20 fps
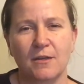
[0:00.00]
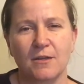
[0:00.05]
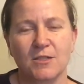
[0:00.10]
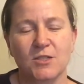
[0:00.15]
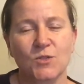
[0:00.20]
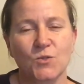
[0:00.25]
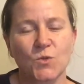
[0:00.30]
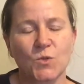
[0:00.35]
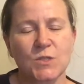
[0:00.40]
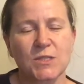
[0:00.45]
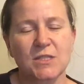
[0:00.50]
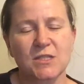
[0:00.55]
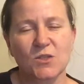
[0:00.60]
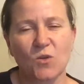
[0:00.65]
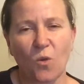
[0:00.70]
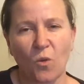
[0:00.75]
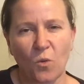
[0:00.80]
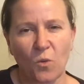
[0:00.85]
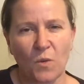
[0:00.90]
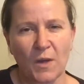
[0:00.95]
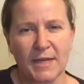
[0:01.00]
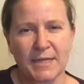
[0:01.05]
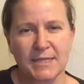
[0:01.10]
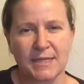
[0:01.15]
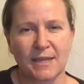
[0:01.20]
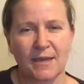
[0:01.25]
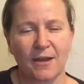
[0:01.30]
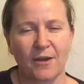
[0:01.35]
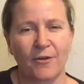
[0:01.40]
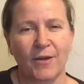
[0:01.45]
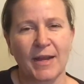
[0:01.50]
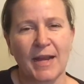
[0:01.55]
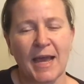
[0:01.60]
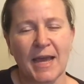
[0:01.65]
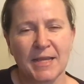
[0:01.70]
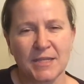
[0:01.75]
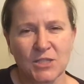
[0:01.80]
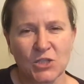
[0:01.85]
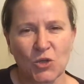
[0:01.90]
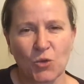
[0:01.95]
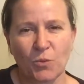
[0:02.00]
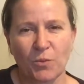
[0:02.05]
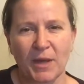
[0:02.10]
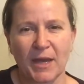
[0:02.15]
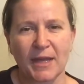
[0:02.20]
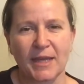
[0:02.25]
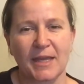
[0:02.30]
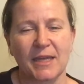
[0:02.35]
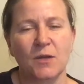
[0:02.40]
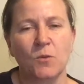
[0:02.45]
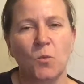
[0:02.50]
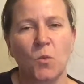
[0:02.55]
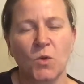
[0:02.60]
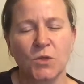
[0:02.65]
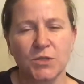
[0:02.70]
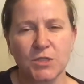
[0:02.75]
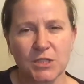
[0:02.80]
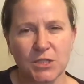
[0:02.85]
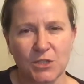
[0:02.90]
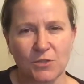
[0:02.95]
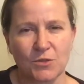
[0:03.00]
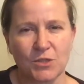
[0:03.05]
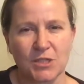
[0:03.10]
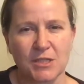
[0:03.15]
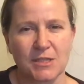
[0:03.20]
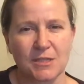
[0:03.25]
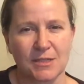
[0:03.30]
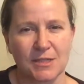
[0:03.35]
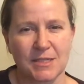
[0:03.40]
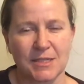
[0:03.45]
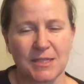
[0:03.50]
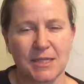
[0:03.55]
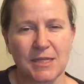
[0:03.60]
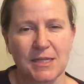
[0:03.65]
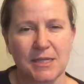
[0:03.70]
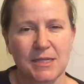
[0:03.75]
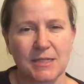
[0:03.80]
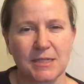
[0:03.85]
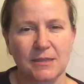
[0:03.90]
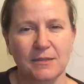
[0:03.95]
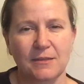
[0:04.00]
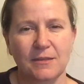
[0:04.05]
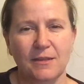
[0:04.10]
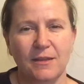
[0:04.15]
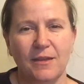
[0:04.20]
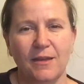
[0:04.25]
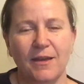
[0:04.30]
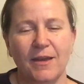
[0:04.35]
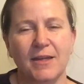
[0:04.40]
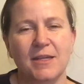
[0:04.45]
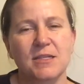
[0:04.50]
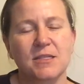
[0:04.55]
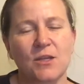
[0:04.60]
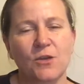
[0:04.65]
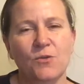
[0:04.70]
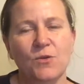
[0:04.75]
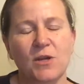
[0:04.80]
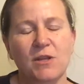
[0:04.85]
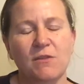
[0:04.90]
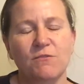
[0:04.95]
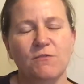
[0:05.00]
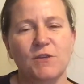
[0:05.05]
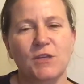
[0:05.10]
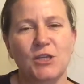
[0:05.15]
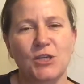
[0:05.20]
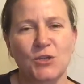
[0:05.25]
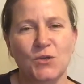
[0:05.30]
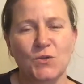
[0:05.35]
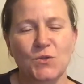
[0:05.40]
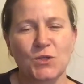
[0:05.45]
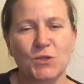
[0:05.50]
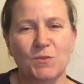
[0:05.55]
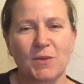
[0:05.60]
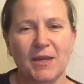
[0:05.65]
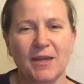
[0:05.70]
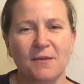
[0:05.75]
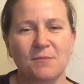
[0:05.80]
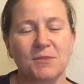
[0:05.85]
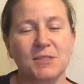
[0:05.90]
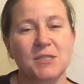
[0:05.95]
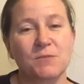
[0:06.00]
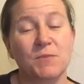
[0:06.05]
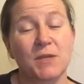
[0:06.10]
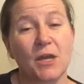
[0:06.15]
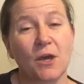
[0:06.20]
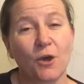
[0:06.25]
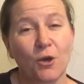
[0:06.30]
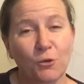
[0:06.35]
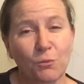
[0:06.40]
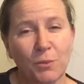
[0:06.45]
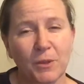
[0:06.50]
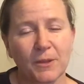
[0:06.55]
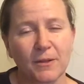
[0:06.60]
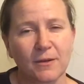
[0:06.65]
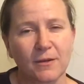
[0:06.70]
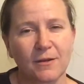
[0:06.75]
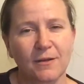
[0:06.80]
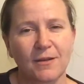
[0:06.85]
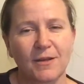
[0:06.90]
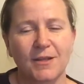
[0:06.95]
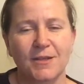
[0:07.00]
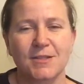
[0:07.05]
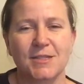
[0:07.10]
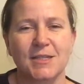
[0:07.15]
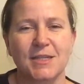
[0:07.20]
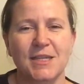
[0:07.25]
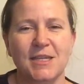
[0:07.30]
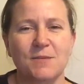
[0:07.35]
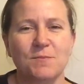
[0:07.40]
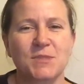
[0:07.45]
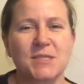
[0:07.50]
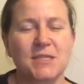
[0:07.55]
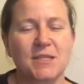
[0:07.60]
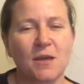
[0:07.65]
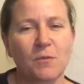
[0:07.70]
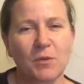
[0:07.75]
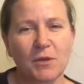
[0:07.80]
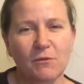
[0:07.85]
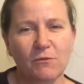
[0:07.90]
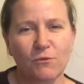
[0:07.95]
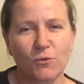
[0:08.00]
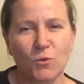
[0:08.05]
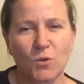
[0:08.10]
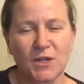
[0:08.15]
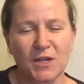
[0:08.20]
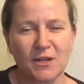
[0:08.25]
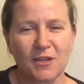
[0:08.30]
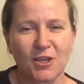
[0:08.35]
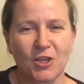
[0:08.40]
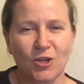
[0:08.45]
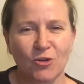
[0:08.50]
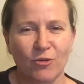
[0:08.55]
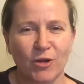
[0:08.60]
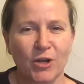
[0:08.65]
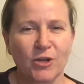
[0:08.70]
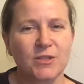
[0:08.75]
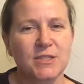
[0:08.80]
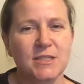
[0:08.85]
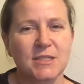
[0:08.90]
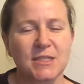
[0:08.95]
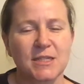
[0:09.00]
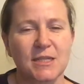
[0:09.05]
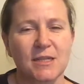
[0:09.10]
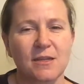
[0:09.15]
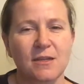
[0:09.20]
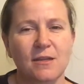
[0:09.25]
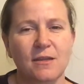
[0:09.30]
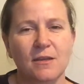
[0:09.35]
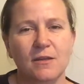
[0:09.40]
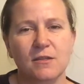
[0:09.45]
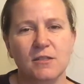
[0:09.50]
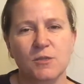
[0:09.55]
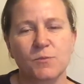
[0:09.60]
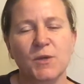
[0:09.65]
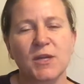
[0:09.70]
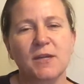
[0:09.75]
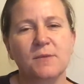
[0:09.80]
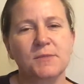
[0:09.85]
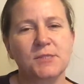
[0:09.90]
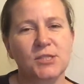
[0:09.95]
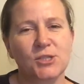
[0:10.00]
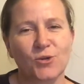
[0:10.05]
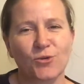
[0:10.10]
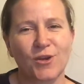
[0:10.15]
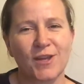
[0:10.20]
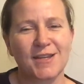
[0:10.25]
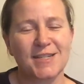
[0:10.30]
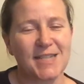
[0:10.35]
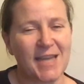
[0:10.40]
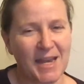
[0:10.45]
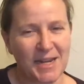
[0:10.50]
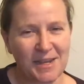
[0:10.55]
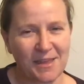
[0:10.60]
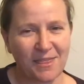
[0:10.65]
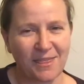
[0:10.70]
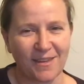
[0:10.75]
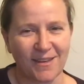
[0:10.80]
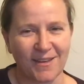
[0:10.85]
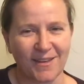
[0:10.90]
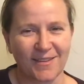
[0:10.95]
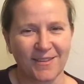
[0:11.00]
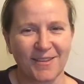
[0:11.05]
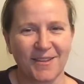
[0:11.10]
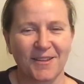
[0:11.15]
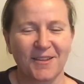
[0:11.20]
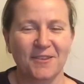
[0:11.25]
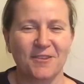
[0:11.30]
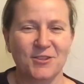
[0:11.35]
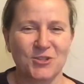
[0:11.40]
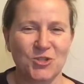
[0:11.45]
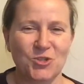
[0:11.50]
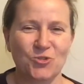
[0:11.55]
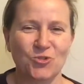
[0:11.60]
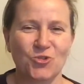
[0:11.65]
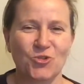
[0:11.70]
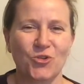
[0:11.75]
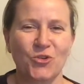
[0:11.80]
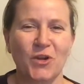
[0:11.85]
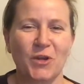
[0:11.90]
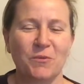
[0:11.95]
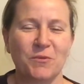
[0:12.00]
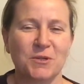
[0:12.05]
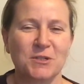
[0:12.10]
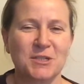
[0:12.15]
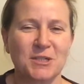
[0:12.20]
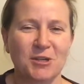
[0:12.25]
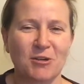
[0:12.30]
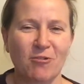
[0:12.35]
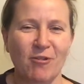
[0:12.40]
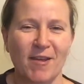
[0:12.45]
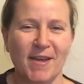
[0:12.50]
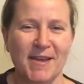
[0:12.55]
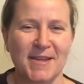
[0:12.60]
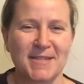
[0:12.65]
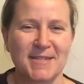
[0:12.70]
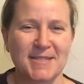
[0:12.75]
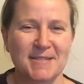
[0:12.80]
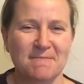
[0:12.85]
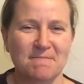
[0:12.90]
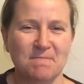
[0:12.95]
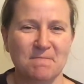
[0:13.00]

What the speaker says: Source is always there. It has your back. It wants you to succeed. It is only for you to be able to be open, to keep stepping forward in curiosity, to be able to create anything that you truly want to create.